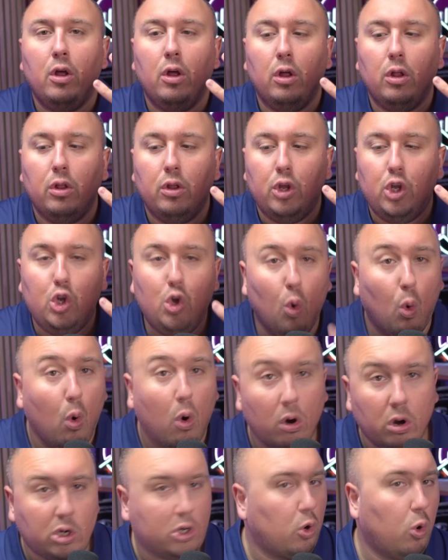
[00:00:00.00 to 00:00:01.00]

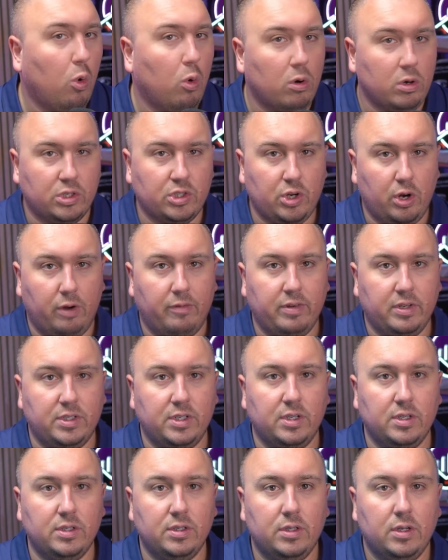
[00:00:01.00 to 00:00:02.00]
your core
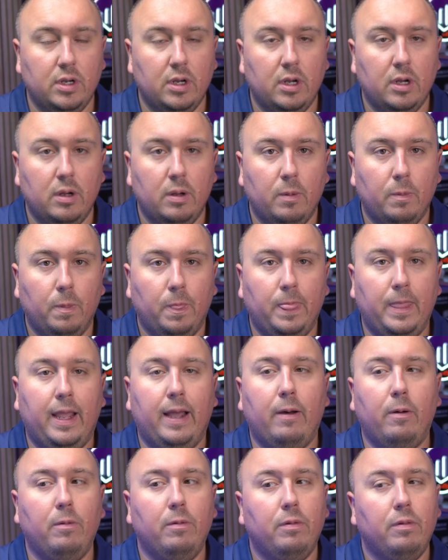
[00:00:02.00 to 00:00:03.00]
services.
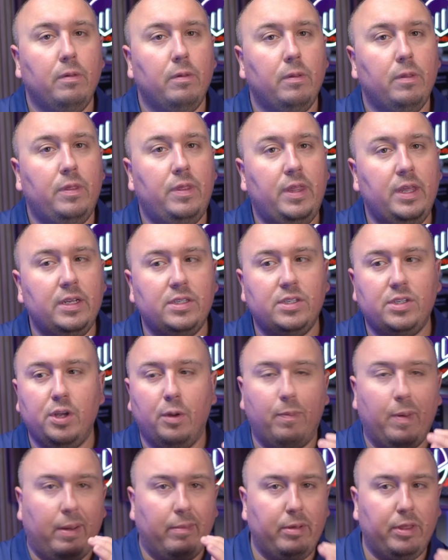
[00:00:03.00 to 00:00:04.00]
Now, this you're
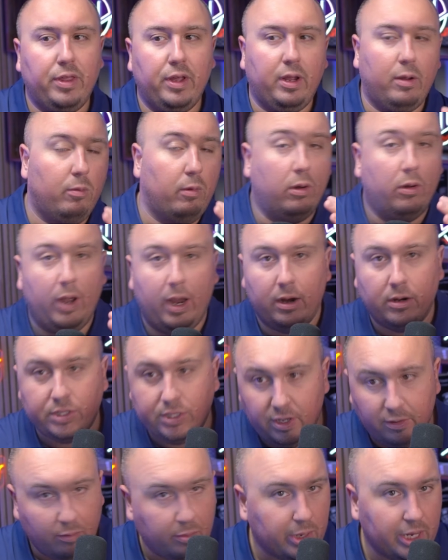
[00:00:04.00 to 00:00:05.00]
probably thinking, well, Harrison,
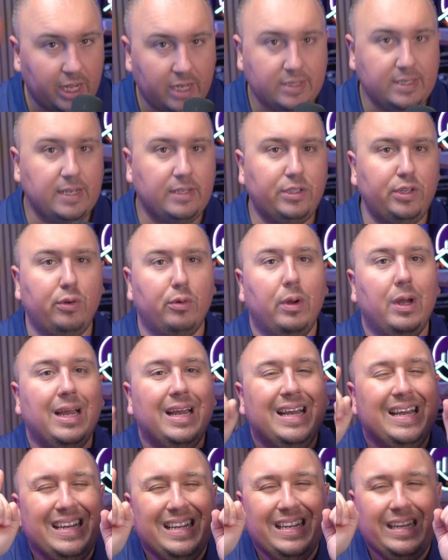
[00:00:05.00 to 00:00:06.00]
everybody has that too.
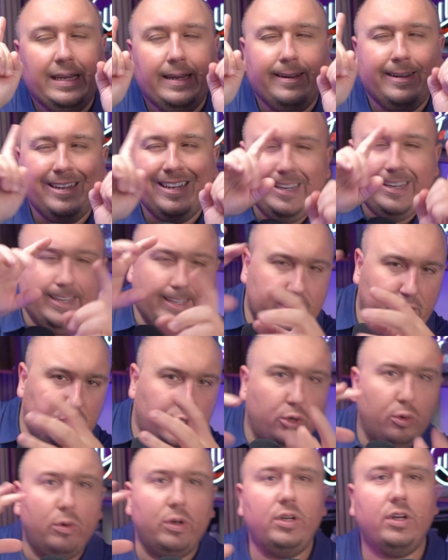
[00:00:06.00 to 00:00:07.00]

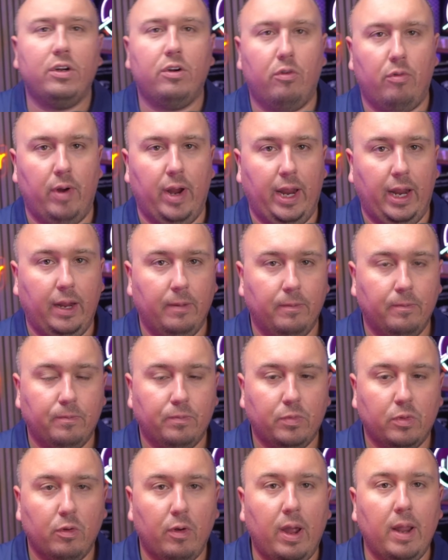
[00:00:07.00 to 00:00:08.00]
To a degree,
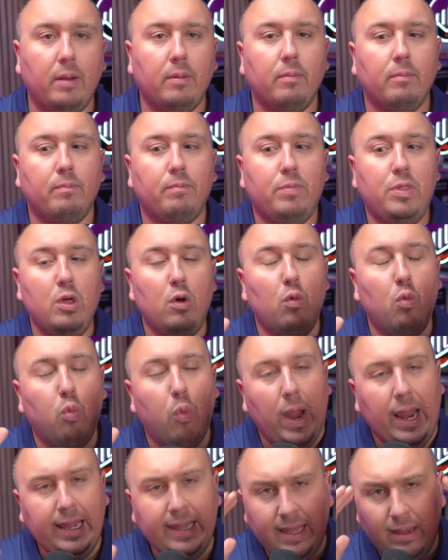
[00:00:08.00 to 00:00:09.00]
right? The
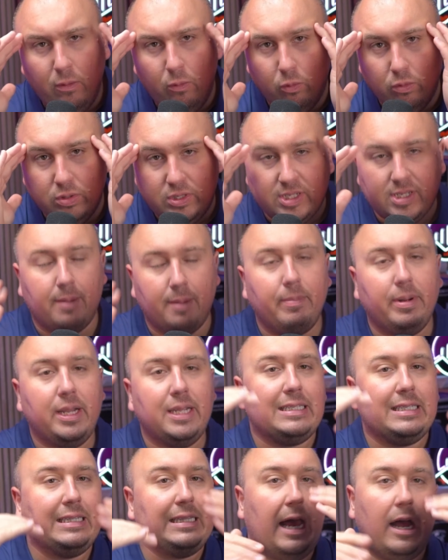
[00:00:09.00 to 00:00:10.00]
way that somebody
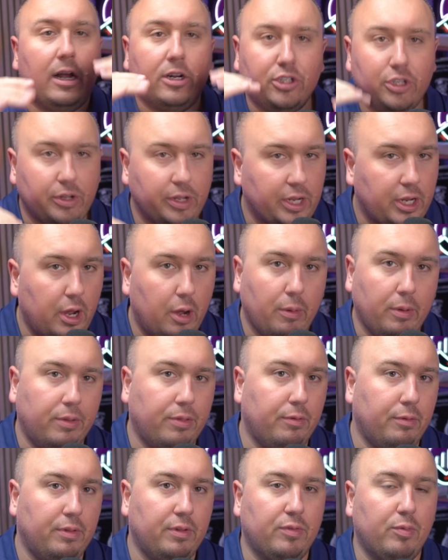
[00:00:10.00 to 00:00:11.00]
is logically going
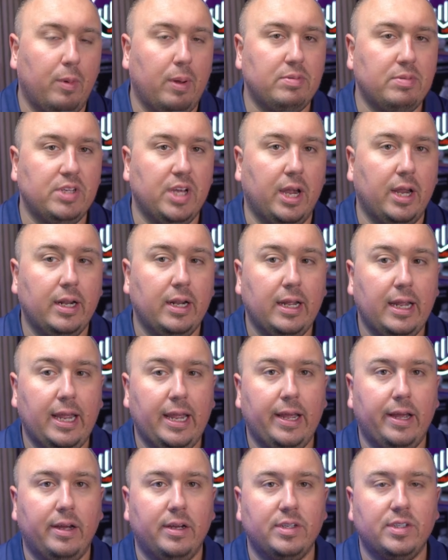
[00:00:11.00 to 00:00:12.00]
through this website
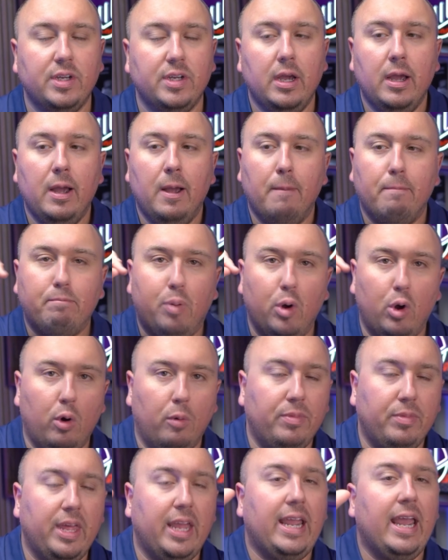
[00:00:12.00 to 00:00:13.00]
is, boom,
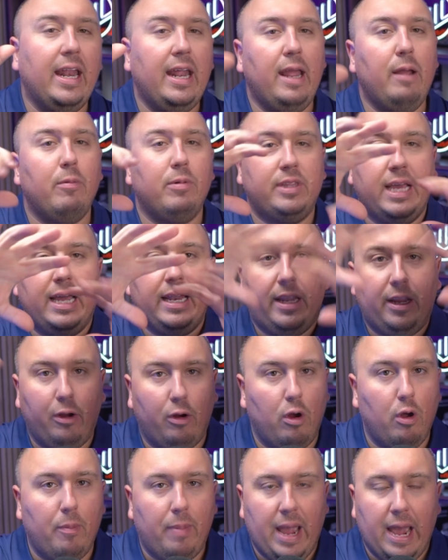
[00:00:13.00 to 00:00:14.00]
they get hit with that
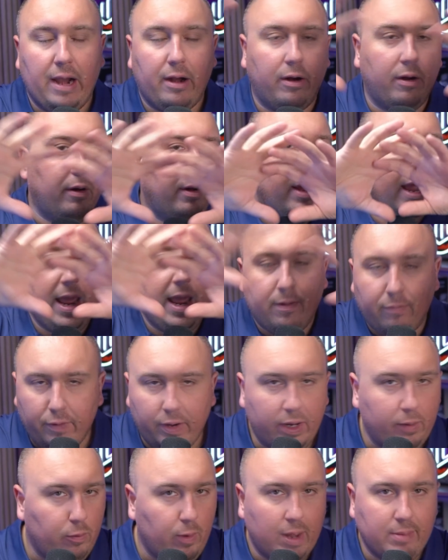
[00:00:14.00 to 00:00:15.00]
hero banner.
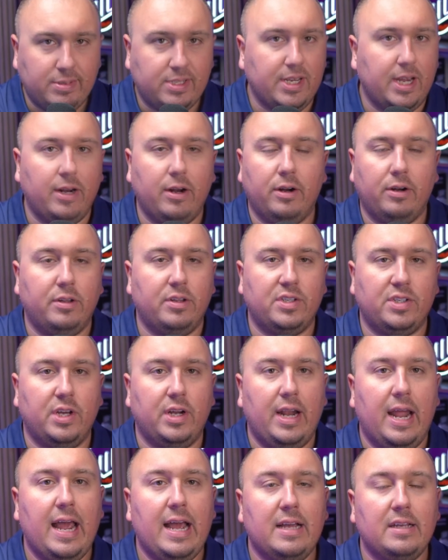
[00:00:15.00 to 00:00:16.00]
Every website under the sun
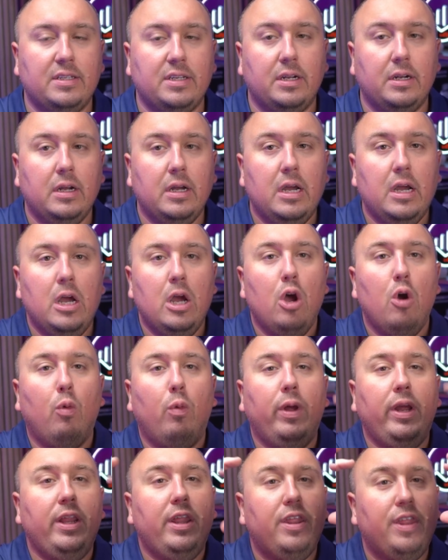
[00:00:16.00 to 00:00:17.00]
has it.
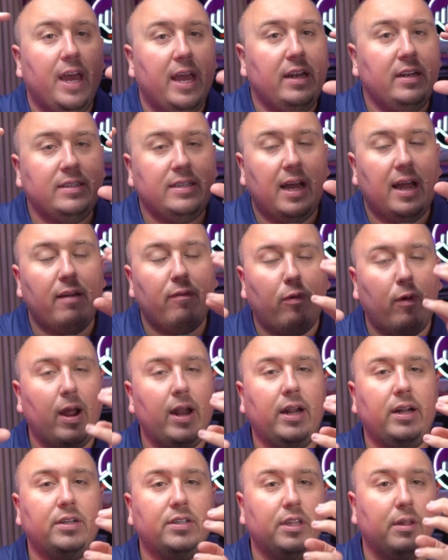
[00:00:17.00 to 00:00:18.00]
We then dive right
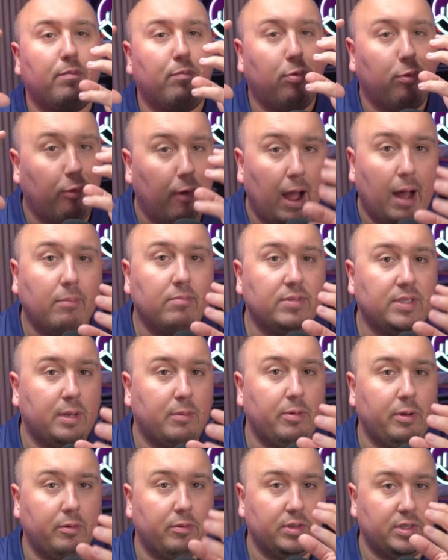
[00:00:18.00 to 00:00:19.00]
into the problems that
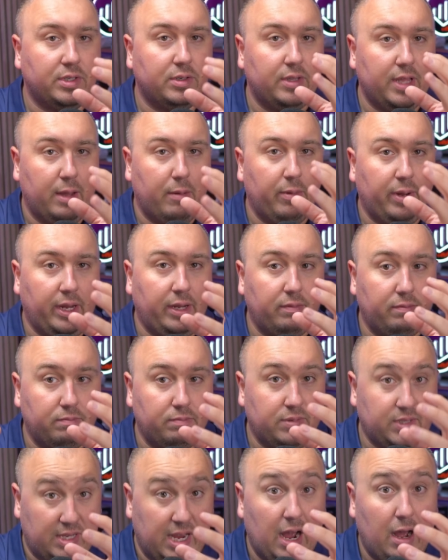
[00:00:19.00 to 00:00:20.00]
we
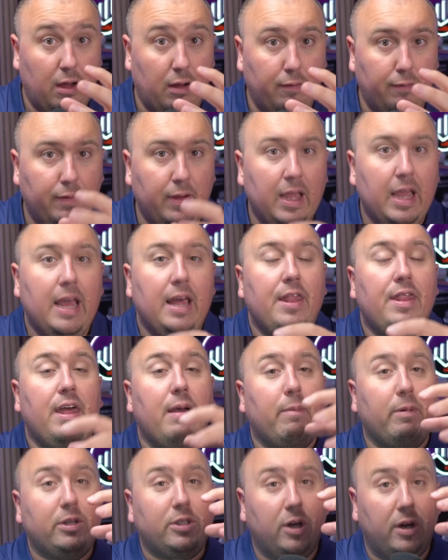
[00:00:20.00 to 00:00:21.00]
solve. Then
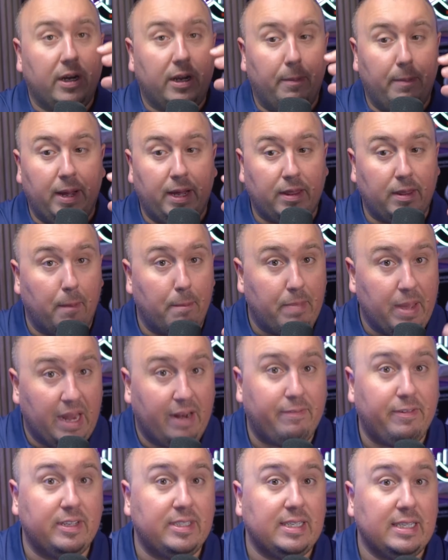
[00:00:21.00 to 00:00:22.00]
we talk about the
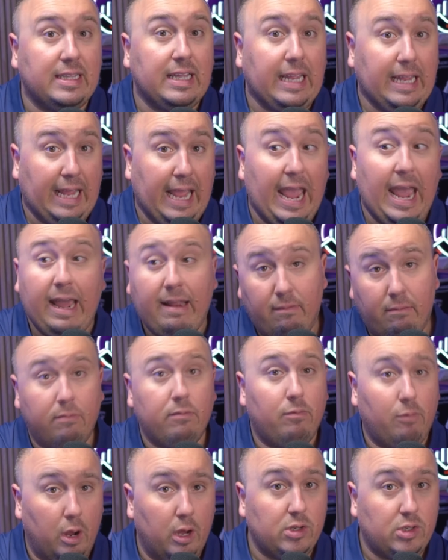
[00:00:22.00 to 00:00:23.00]
benefits that they get
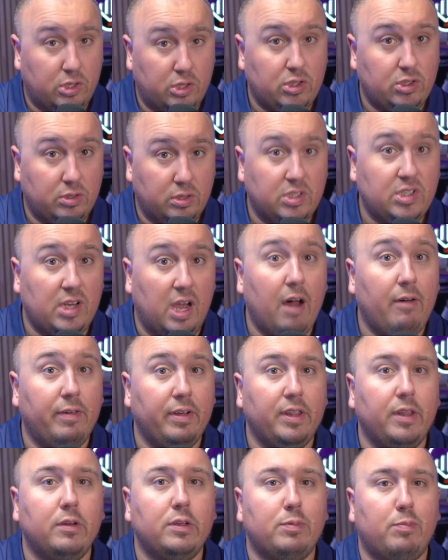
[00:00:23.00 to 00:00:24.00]
us solving
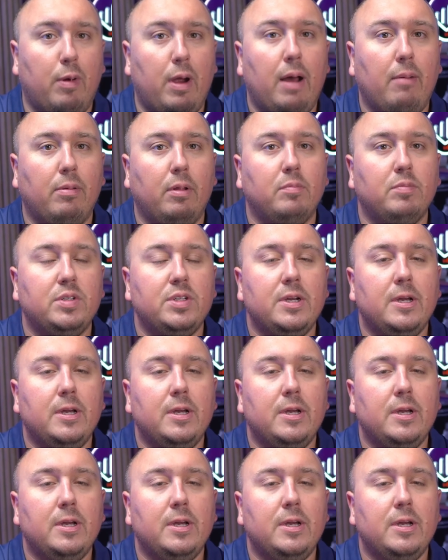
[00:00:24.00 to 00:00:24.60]
those problems.